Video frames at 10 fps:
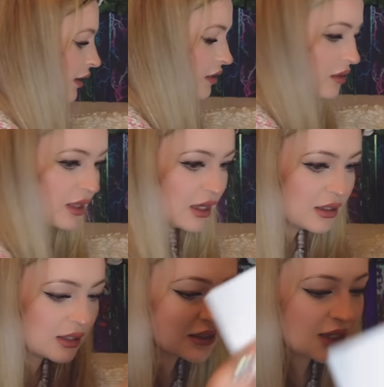I
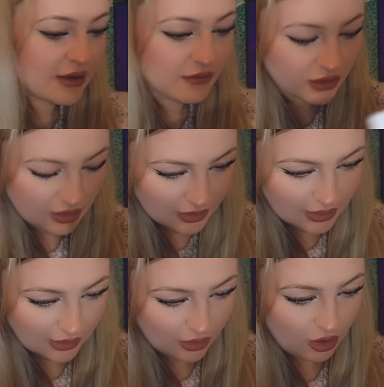think that's everything that
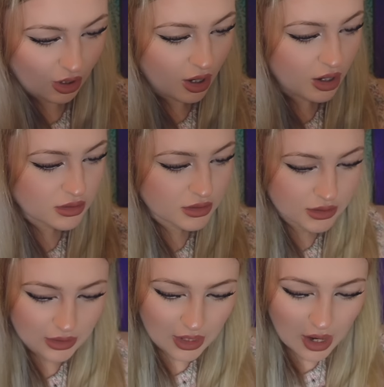I got.
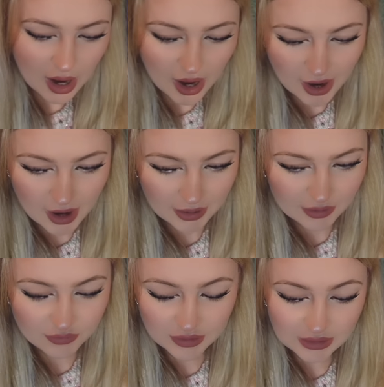I
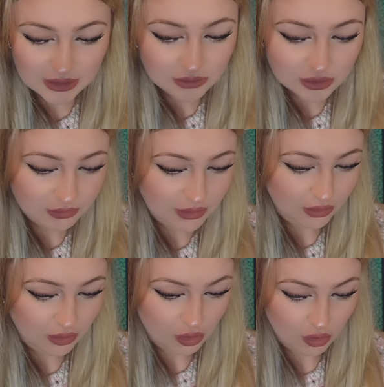feel like this was a really
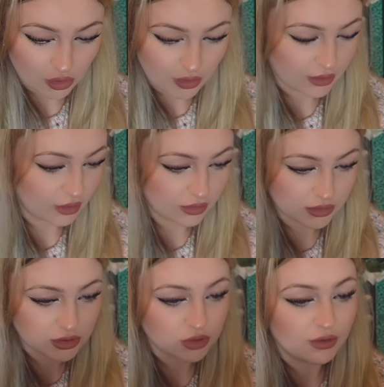good haul. I got lots
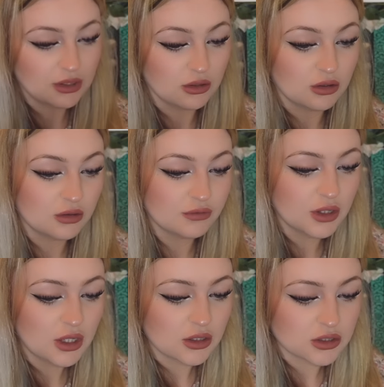of stuff I love,
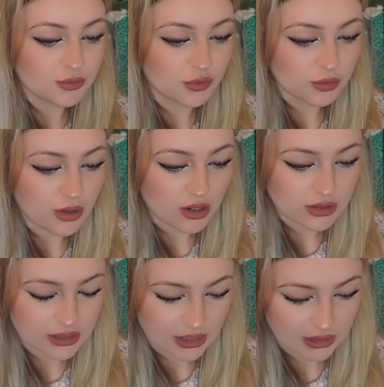lots of
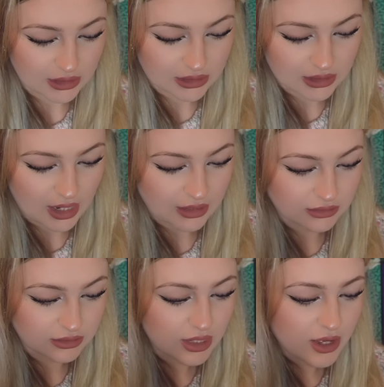bookmarks, stickers, and
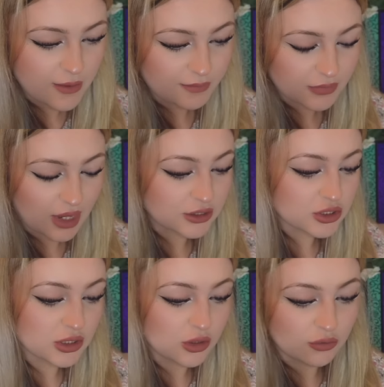I
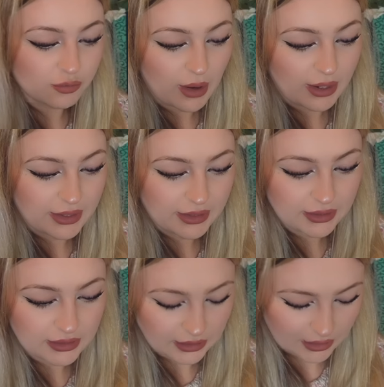just love
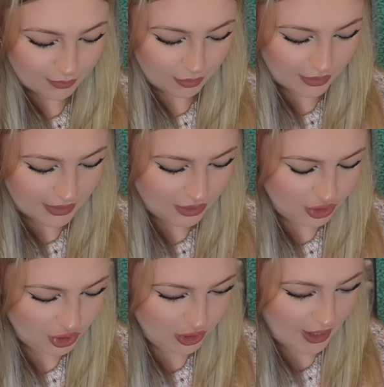buying like
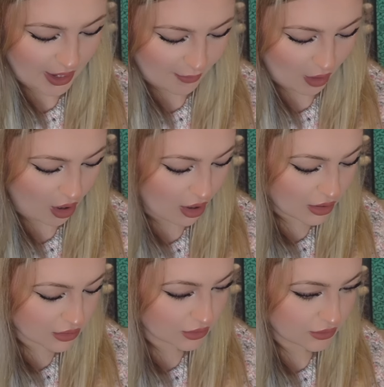bookish um,
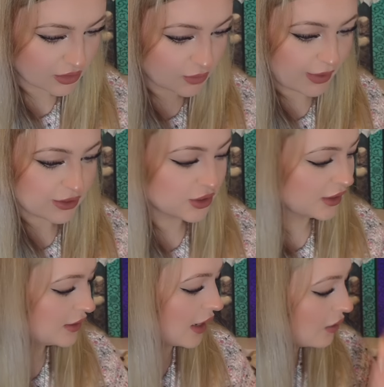art, especially
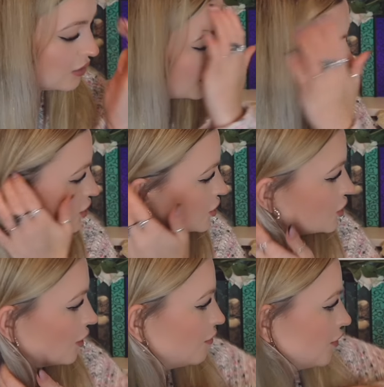at YALC. It's just
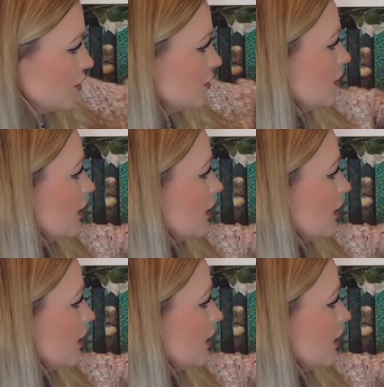so fun.